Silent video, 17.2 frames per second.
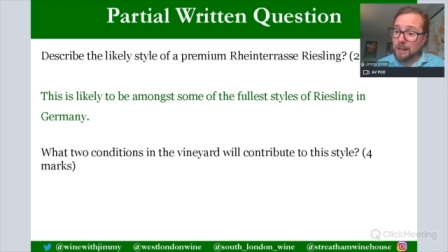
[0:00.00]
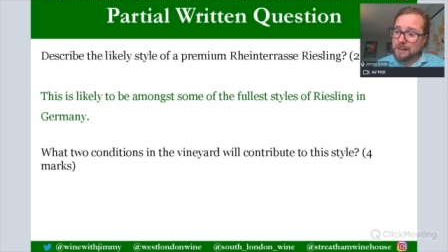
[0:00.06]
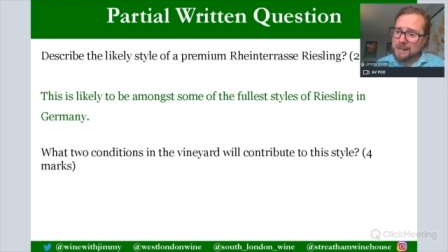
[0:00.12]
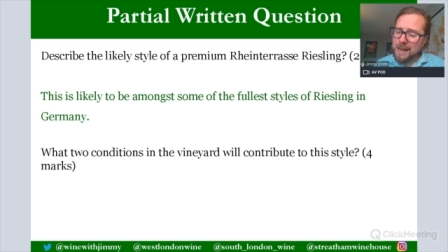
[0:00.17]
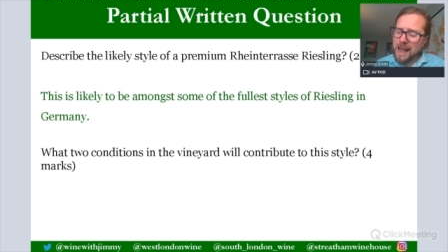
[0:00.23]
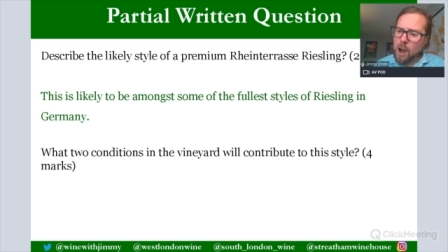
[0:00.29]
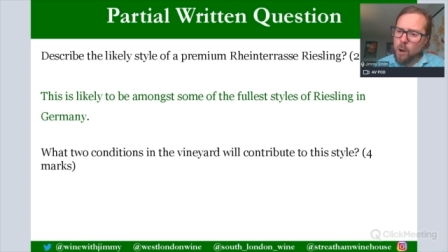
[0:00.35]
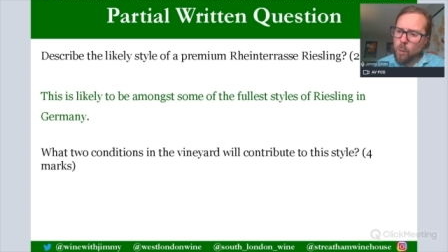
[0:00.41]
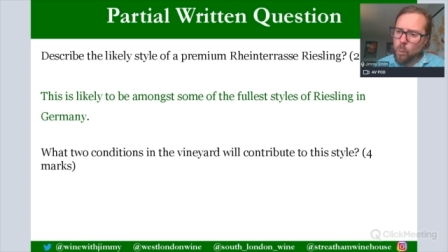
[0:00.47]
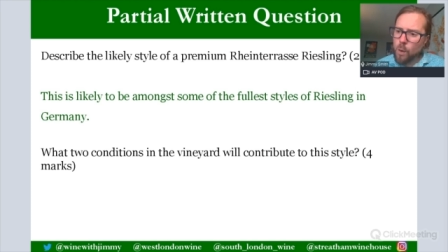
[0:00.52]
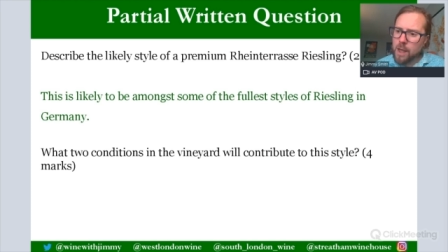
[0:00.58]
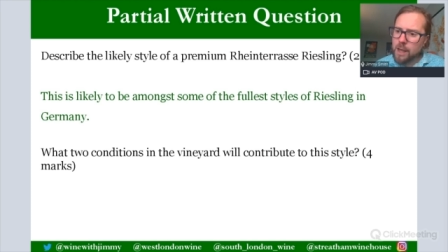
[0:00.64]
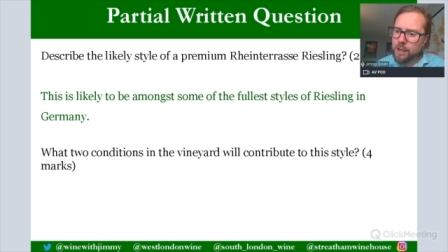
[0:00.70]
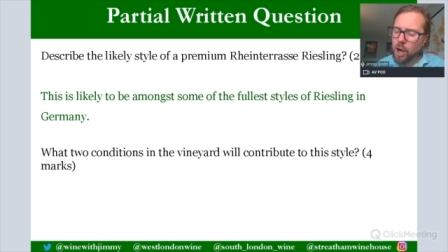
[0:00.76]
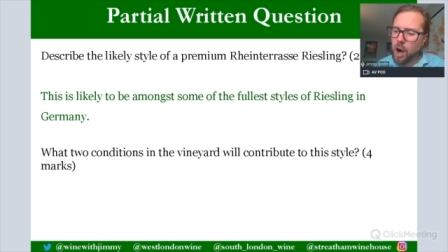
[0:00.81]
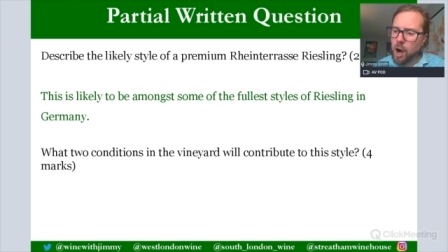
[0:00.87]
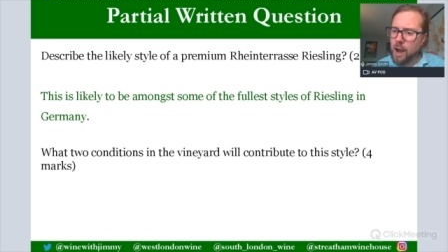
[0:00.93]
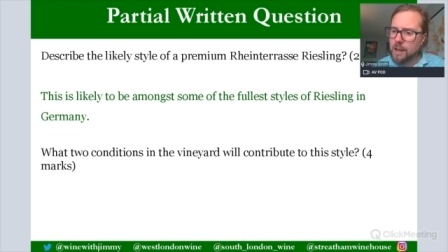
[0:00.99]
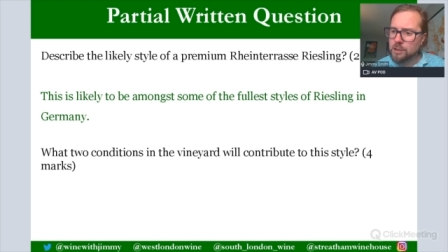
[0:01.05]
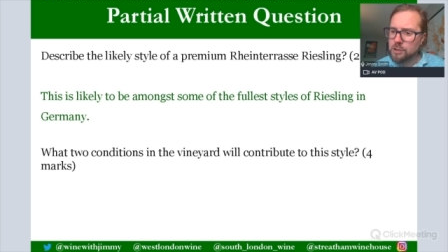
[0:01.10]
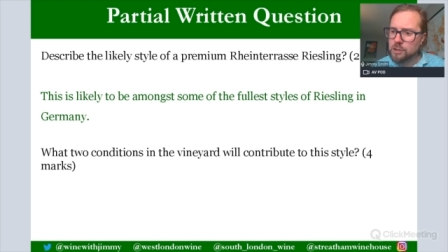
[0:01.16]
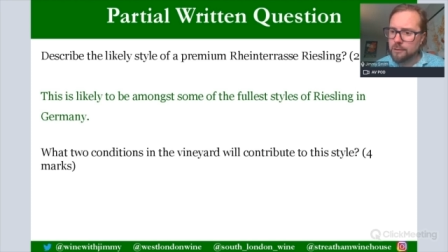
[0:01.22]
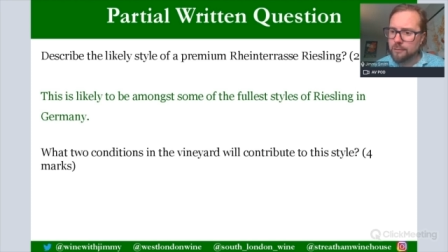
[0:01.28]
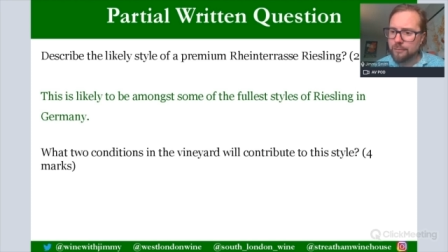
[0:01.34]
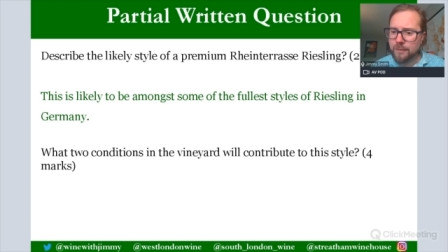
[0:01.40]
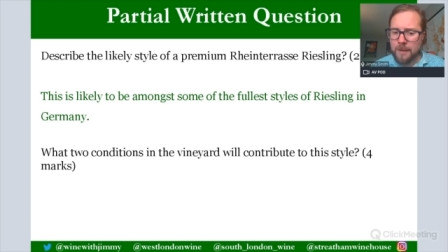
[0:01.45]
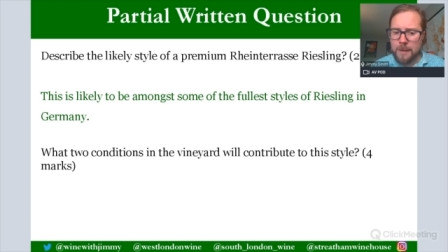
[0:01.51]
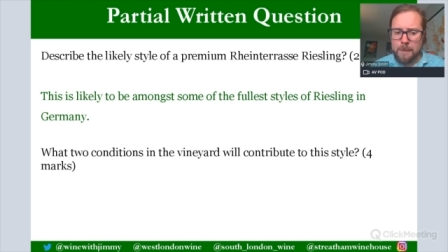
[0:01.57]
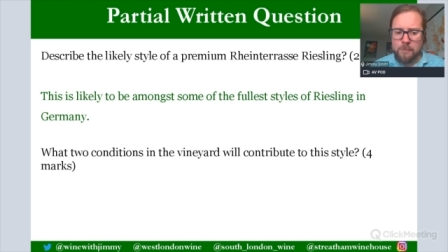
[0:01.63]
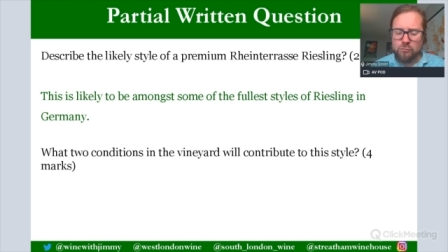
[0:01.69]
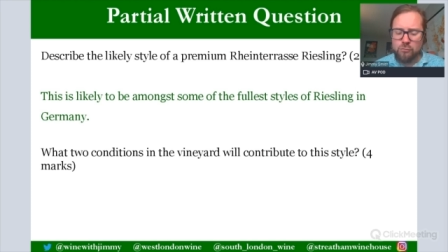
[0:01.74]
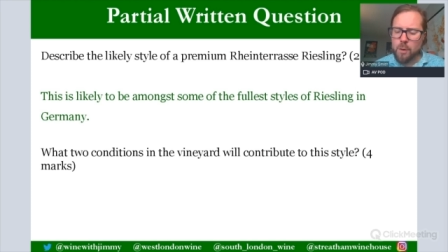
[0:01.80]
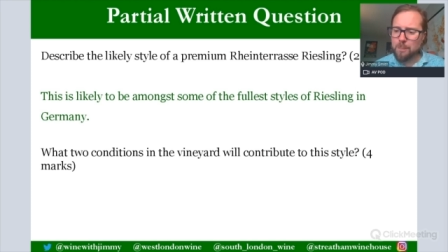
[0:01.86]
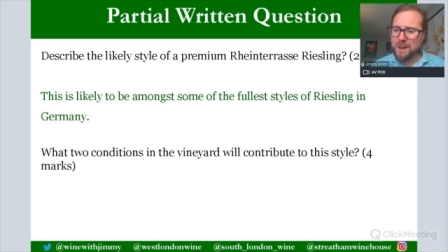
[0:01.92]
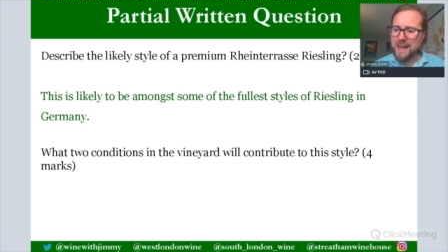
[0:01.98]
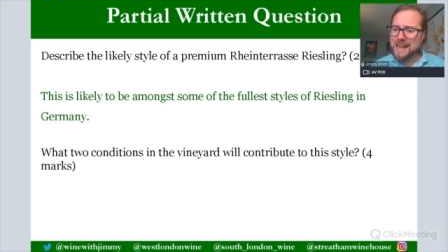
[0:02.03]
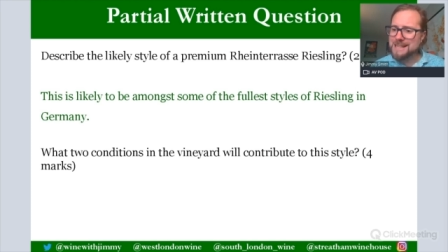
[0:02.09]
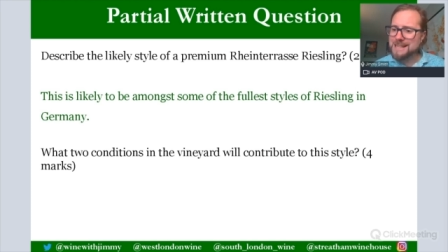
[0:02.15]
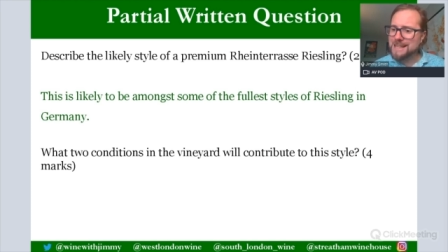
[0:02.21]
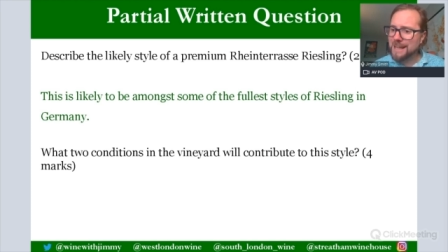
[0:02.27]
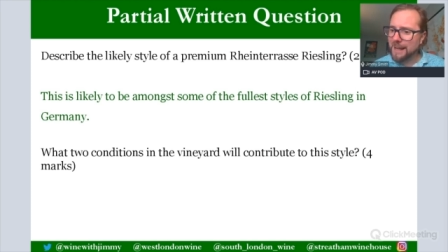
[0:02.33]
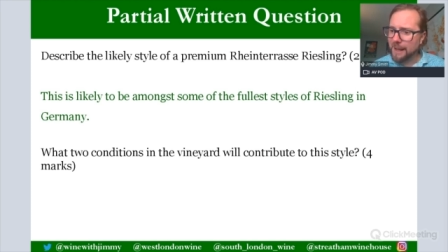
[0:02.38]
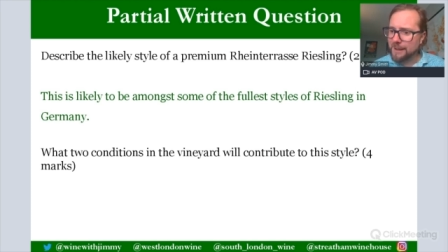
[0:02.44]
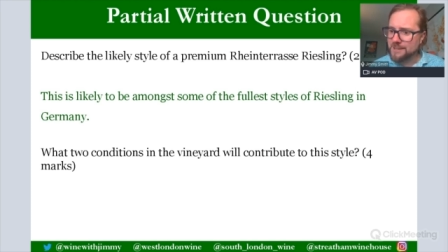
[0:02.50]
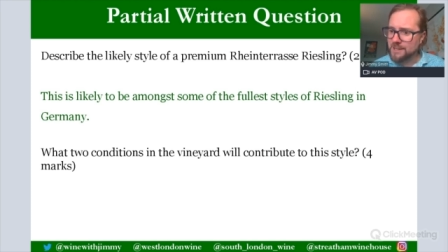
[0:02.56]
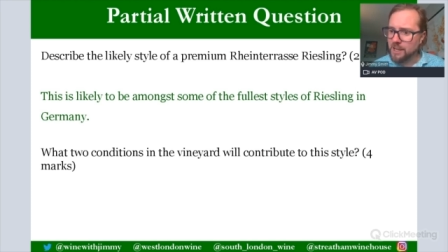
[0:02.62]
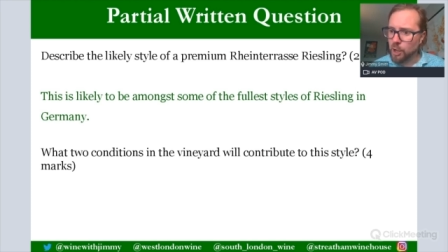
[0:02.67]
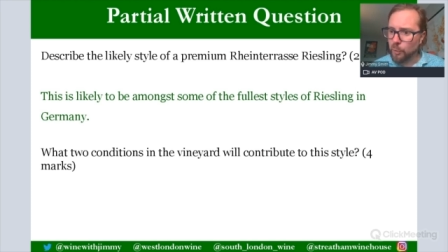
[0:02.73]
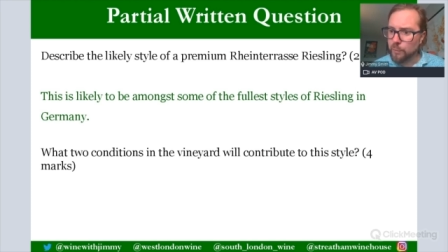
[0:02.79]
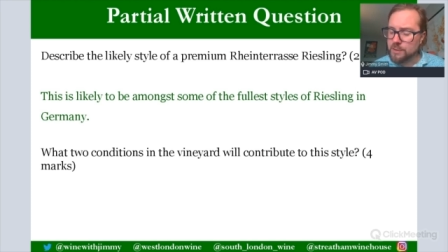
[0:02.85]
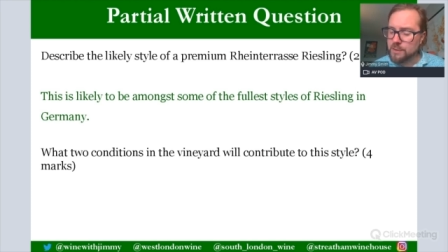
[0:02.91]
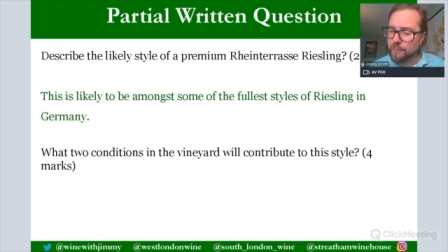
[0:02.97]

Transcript: And now we're kind of repeating ourselves.